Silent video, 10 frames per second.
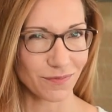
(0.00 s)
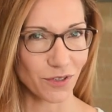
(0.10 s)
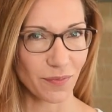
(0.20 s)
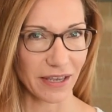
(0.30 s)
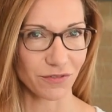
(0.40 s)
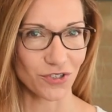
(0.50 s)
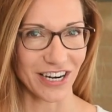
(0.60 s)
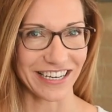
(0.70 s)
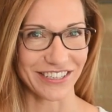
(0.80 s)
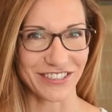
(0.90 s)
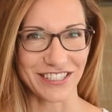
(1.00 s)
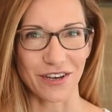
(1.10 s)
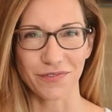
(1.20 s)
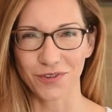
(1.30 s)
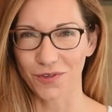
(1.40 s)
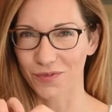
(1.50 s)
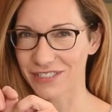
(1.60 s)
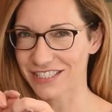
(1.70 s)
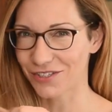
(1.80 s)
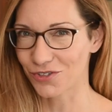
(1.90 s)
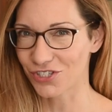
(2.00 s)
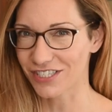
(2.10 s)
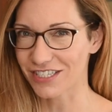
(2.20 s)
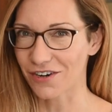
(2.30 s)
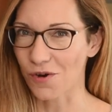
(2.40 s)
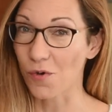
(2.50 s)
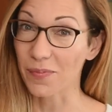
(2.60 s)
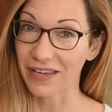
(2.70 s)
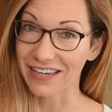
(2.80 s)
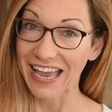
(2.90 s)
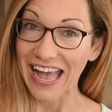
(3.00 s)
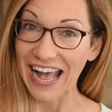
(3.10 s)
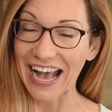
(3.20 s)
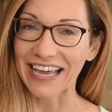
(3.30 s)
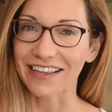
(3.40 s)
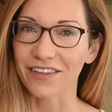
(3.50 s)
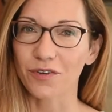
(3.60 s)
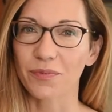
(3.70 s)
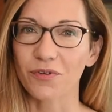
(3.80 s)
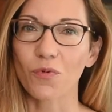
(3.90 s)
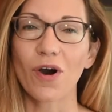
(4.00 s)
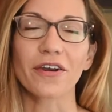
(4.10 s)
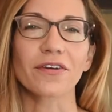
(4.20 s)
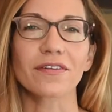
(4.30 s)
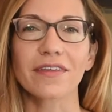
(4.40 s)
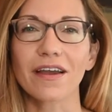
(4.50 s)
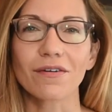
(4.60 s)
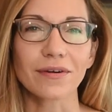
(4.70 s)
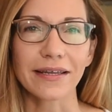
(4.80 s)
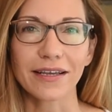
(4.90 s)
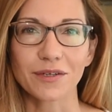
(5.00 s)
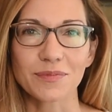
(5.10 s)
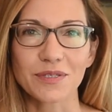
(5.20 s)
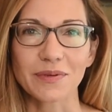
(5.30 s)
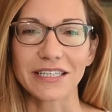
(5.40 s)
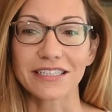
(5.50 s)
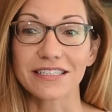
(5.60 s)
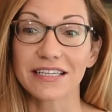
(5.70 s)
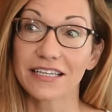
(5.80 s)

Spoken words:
You may have tried it yourself, you know, the ones that you just tear open, add a little bit of water, they already come sweetened.